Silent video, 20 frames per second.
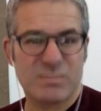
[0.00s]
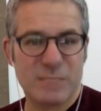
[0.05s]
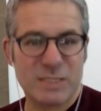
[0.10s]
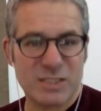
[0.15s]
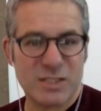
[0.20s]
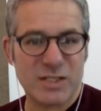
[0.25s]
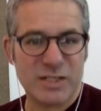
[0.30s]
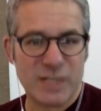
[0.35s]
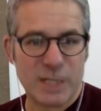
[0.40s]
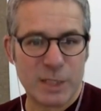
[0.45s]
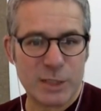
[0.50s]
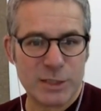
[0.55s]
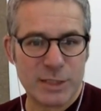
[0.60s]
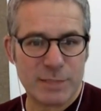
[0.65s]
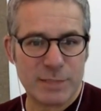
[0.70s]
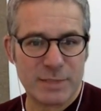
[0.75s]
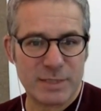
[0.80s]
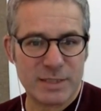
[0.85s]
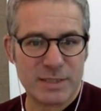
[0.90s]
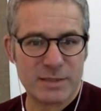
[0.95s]
Basically a
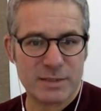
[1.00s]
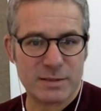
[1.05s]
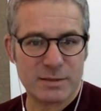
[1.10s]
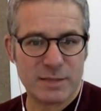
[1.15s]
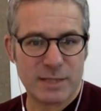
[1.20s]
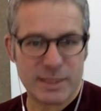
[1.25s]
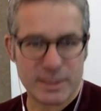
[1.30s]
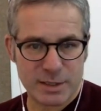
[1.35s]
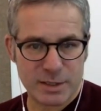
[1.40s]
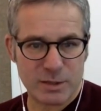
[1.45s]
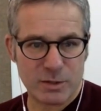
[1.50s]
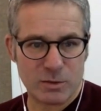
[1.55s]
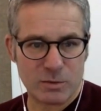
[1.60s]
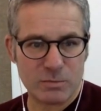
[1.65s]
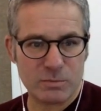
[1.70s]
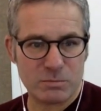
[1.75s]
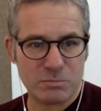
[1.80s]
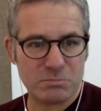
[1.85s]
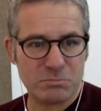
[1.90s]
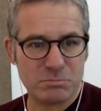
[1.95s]
non-Japanese
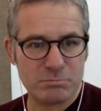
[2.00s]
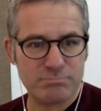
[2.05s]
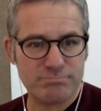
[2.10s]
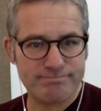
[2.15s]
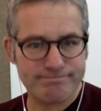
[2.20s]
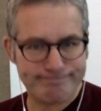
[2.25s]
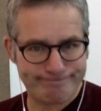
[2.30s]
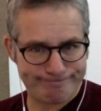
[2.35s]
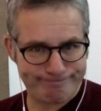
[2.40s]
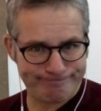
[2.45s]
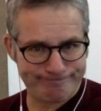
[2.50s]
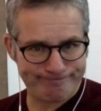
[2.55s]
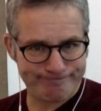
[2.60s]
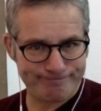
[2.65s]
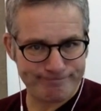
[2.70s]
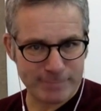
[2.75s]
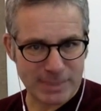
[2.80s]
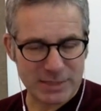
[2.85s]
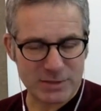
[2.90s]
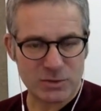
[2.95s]
Aikido
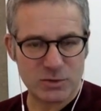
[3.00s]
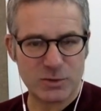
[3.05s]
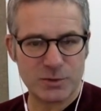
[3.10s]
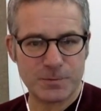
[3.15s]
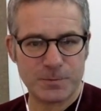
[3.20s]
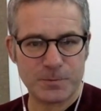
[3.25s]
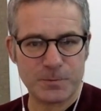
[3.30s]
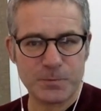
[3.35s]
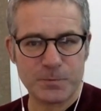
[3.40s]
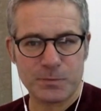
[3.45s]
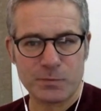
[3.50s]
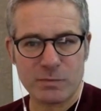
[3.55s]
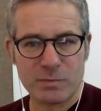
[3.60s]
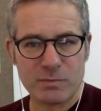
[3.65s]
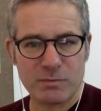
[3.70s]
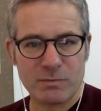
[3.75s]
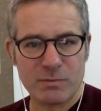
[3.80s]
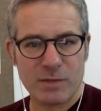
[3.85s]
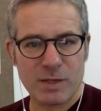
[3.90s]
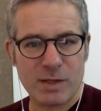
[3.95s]
master.
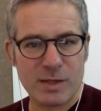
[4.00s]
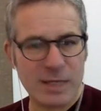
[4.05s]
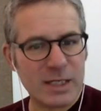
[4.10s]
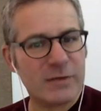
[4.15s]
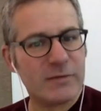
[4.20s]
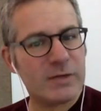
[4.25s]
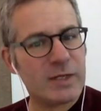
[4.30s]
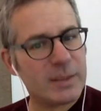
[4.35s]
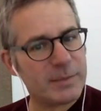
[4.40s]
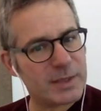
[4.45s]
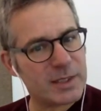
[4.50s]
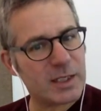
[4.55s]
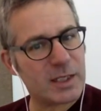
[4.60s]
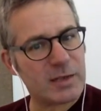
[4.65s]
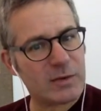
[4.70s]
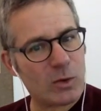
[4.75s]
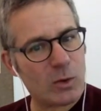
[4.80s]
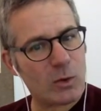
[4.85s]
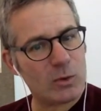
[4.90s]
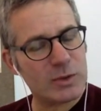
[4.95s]
Think of them and
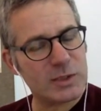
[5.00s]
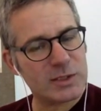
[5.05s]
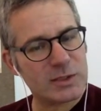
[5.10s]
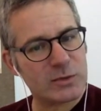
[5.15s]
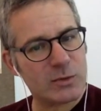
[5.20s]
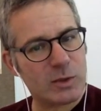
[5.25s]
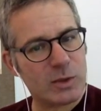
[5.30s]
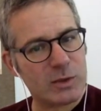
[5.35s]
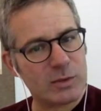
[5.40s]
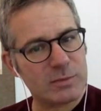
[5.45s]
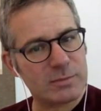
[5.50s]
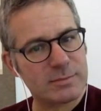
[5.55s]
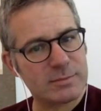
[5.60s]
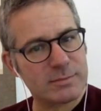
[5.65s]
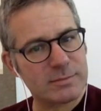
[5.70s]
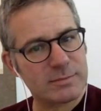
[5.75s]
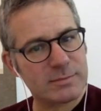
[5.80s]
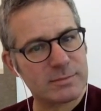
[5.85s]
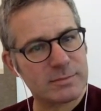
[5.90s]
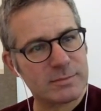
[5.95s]
kind of hold this quote.
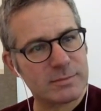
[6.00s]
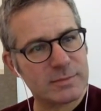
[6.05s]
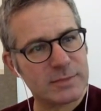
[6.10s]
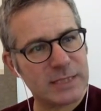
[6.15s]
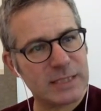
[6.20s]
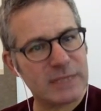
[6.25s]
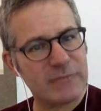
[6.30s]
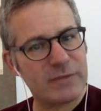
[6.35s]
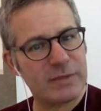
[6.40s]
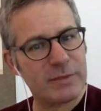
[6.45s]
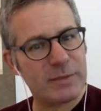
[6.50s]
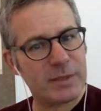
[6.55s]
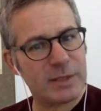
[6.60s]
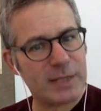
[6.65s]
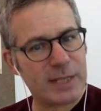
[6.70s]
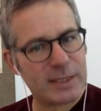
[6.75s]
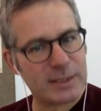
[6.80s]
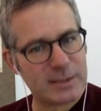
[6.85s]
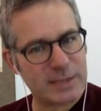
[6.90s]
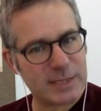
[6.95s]
Think of
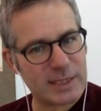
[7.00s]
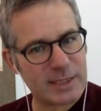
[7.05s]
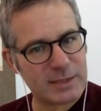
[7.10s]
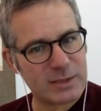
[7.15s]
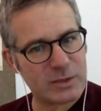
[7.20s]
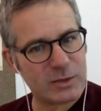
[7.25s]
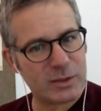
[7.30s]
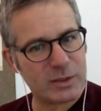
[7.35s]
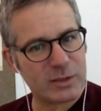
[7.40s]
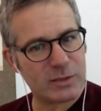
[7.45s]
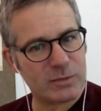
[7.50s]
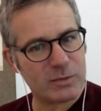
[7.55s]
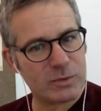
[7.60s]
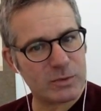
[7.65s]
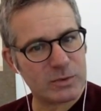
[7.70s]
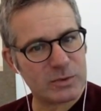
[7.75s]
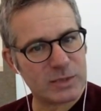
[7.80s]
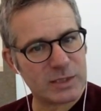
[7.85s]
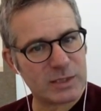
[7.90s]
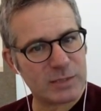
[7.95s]
them as learning the
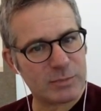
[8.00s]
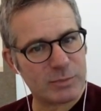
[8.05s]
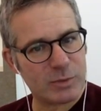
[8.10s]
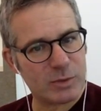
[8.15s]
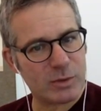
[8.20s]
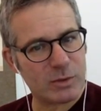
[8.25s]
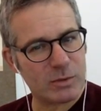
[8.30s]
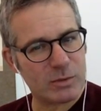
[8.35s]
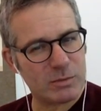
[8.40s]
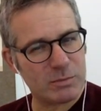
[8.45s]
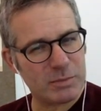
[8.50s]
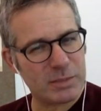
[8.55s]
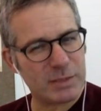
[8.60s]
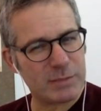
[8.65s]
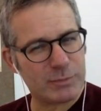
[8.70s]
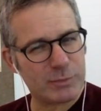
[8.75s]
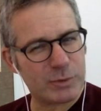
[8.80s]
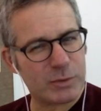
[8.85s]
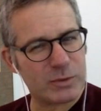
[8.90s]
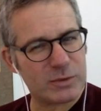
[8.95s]
rules like a pro,
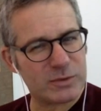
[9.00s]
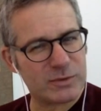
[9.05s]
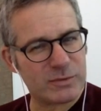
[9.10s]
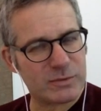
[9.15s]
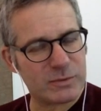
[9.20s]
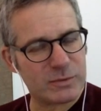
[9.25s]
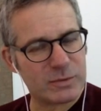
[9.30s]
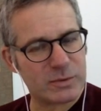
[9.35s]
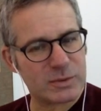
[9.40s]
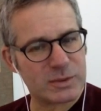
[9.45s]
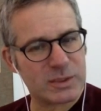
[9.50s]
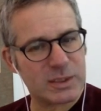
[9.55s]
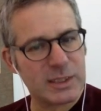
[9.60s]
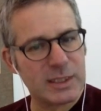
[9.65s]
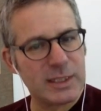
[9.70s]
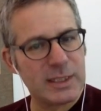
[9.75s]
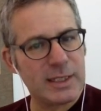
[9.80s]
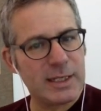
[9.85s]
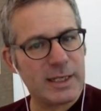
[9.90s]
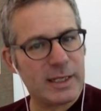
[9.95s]
being pros of the rules.
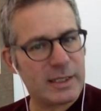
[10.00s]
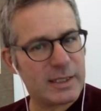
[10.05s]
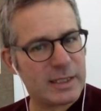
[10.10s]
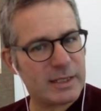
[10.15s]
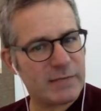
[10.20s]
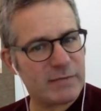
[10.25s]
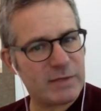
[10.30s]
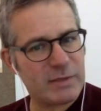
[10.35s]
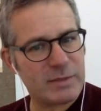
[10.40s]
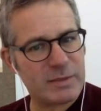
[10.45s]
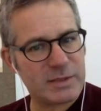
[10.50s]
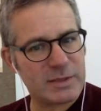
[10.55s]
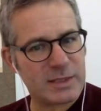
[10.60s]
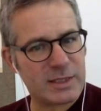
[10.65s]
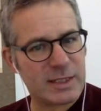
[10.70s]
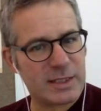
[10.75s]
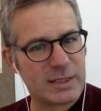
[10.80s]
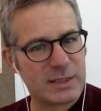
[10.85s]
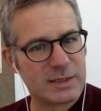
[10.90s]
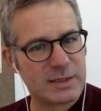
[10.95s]
And think of them
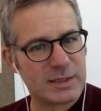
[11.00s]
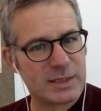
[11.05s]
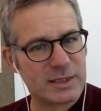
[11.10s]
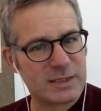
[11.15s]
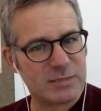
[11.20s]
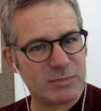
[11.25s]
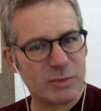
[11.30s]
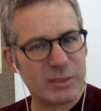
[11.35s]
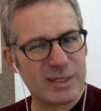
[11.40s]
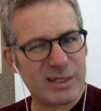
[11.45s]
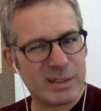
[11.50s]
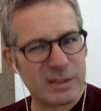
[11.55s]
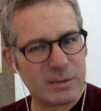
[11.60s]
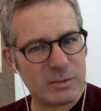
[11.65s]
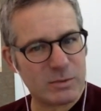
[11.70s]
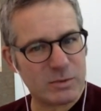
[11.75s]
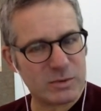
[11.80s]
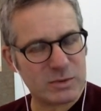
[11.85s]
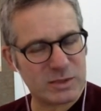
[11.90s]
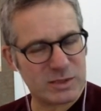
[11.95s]
as
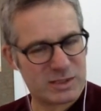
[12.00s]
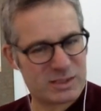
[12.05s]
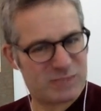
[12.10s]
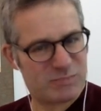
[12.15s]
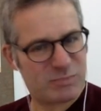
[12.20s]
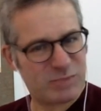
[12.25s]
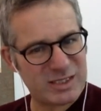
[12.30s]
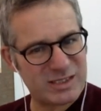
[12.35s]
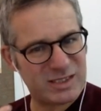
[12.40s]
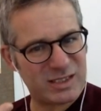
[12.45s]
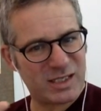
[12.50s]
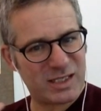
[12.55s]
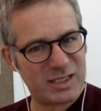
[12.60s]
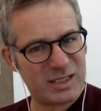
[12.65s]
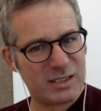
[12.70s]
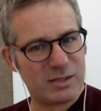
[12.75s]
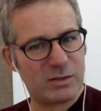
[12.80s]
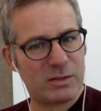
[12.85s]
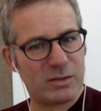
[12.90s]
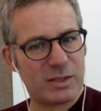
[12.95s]
breaking the rules and expressing
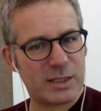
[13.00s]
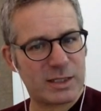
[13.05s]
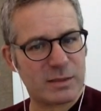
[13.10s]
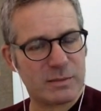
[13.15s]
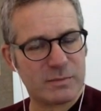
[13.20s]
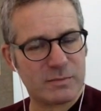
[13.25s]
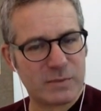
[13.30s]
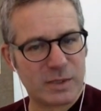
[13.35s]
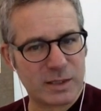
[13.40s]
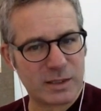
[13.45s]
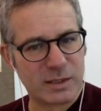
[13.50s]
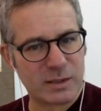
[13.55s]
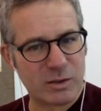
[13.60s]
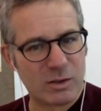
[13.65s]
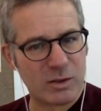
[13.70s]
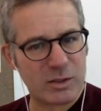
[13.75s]
Aikido like an